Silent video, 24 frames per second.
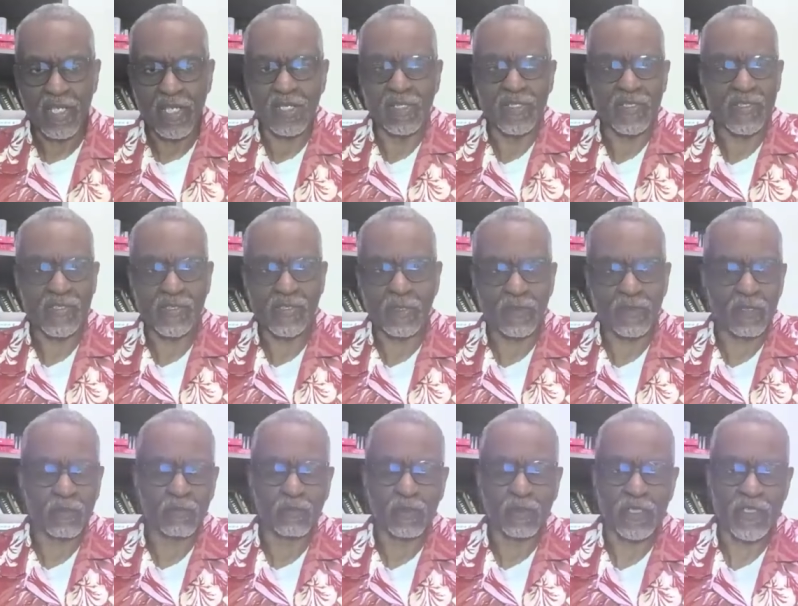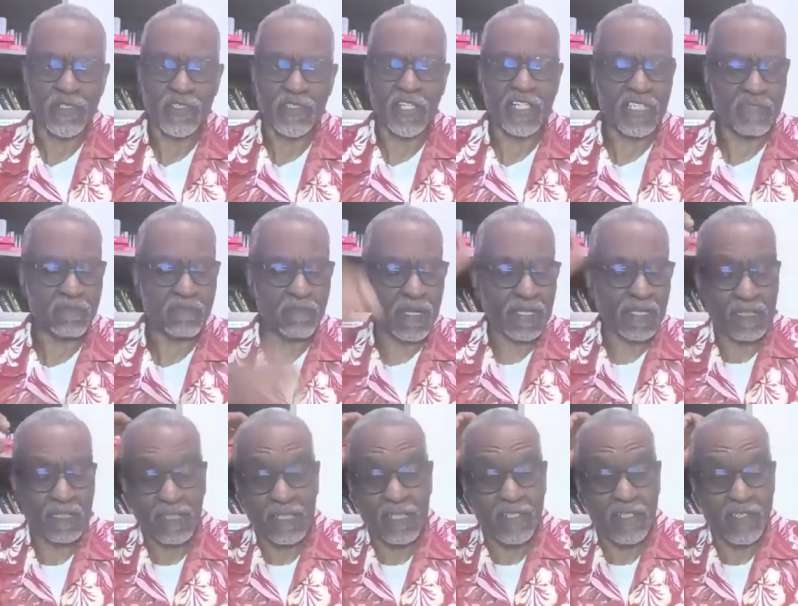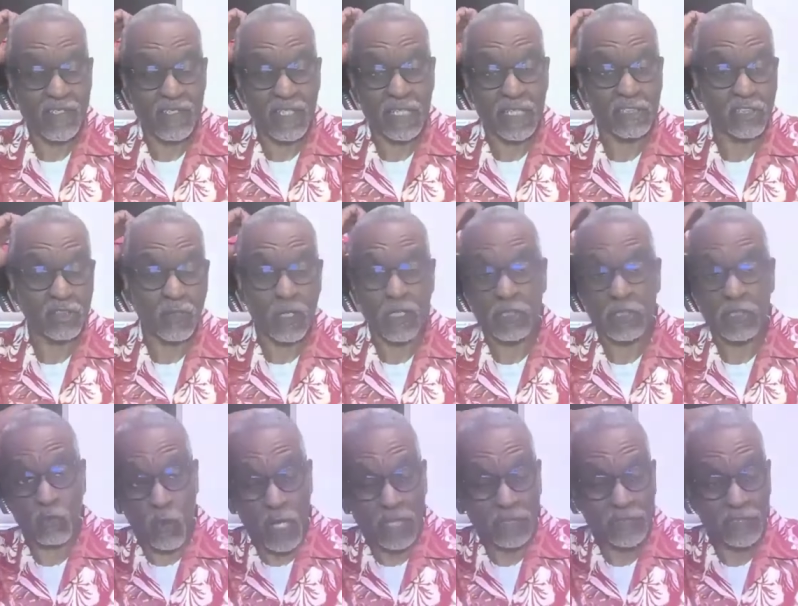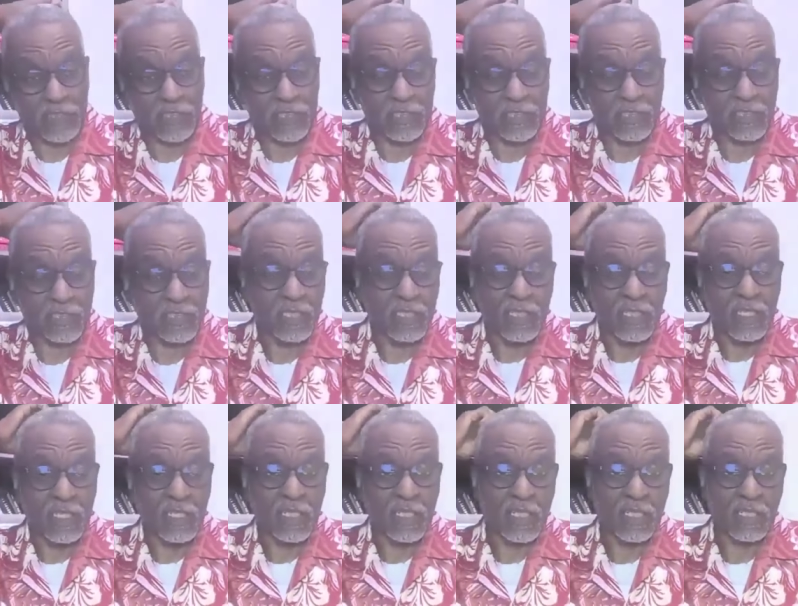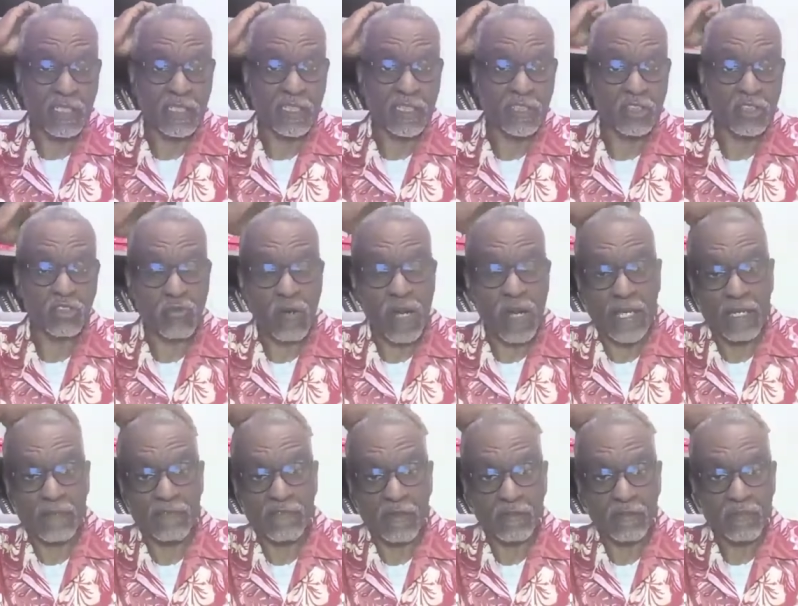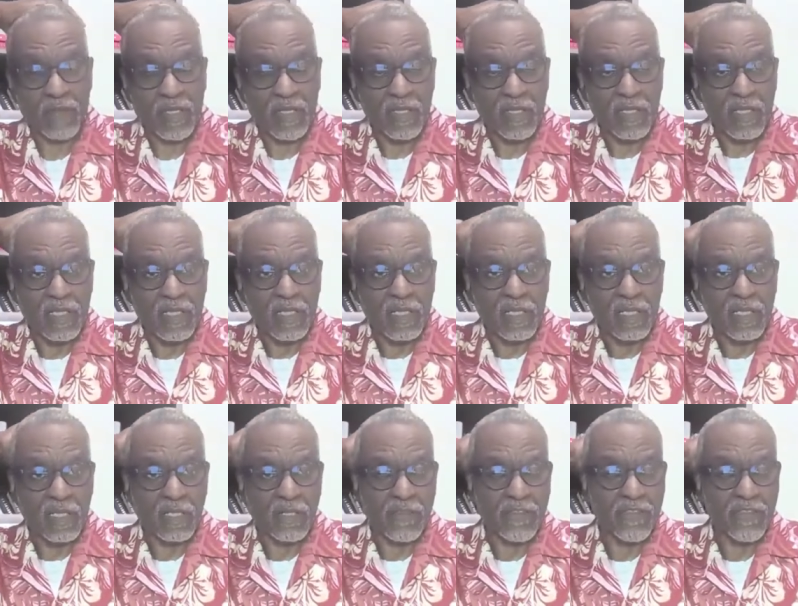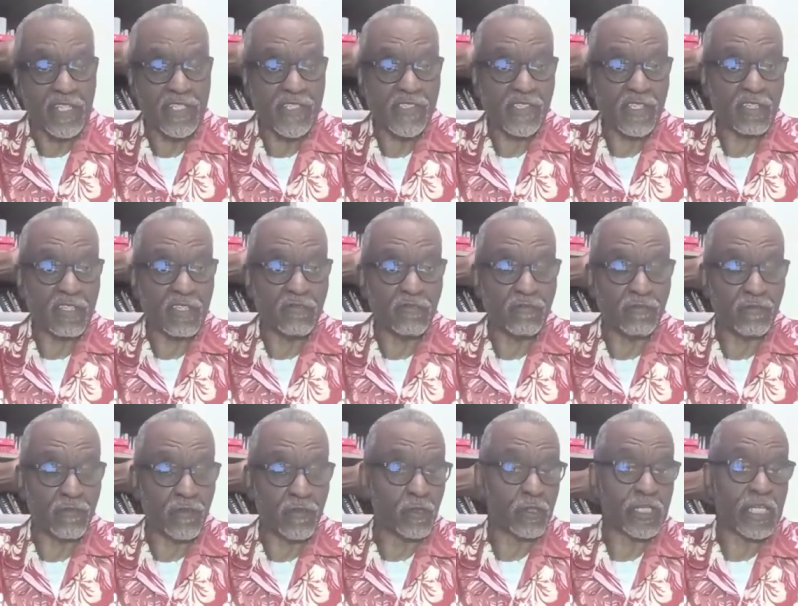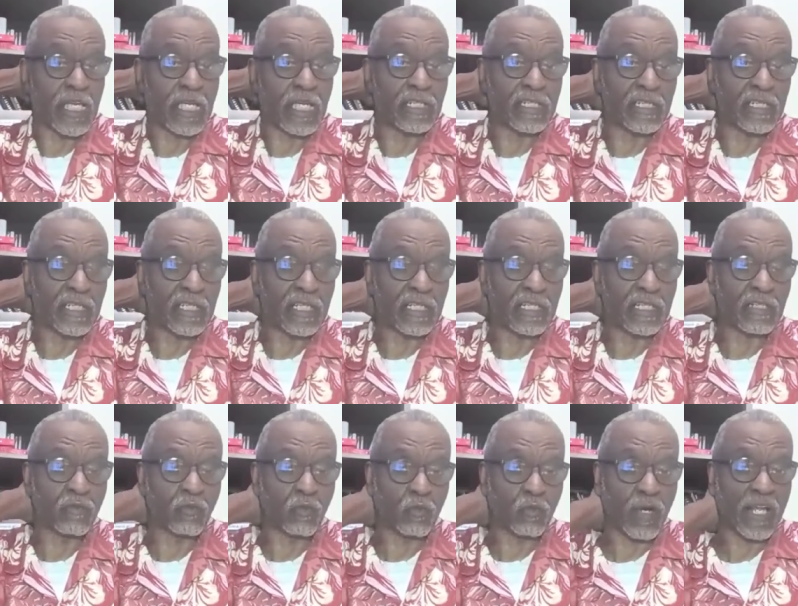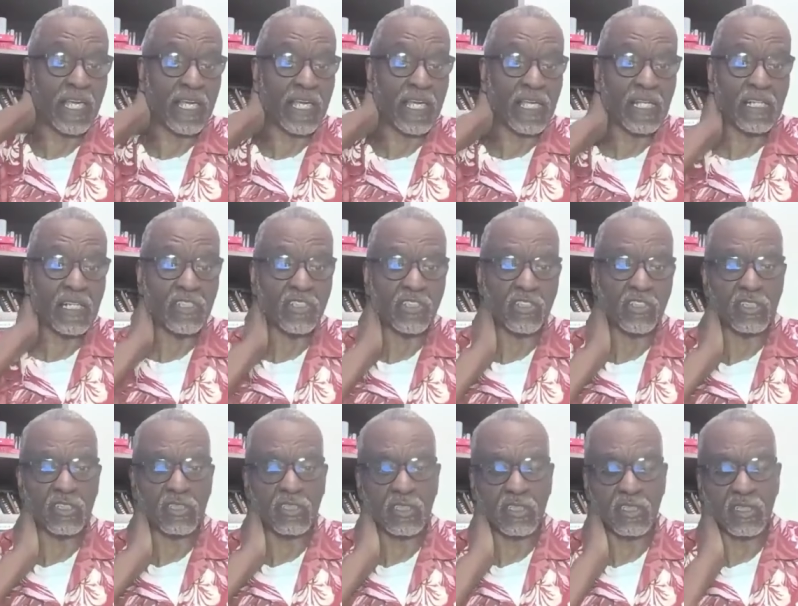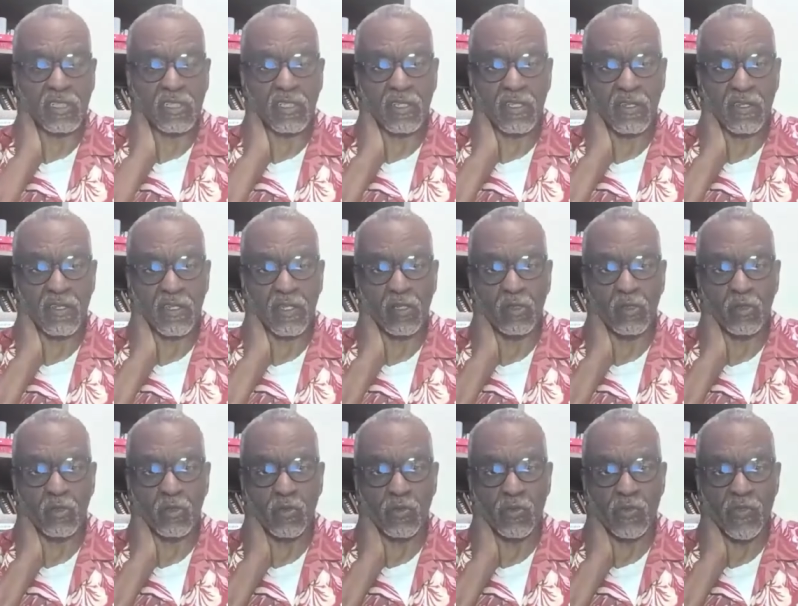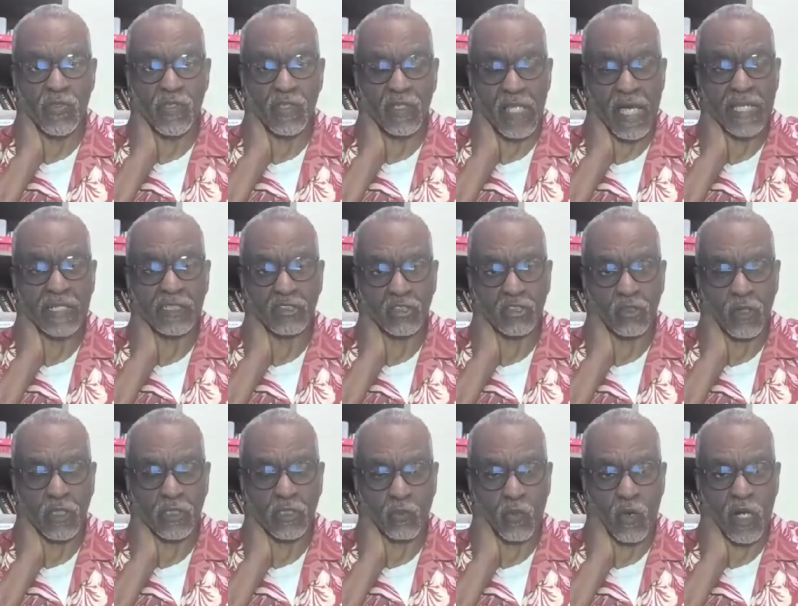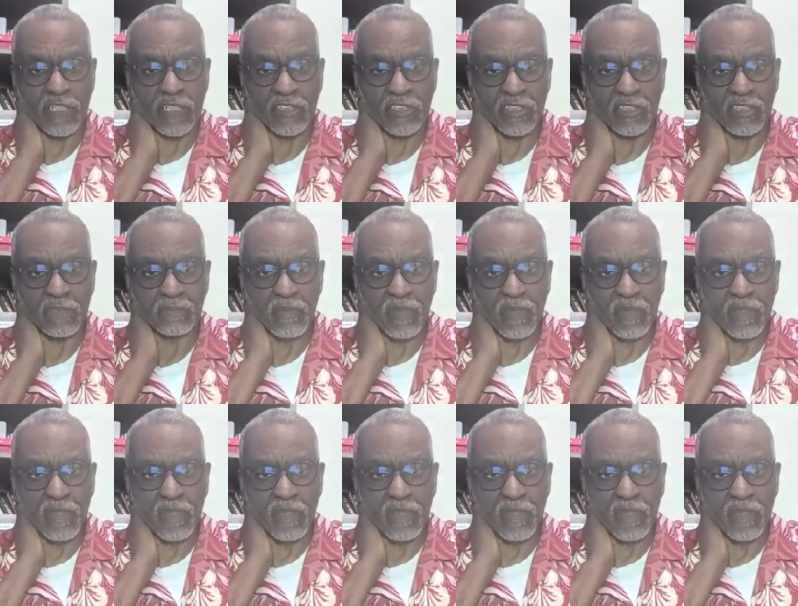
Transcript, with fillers: so that real estate speculators like George Washington could triumph. This infuriated and enraged those like George Washington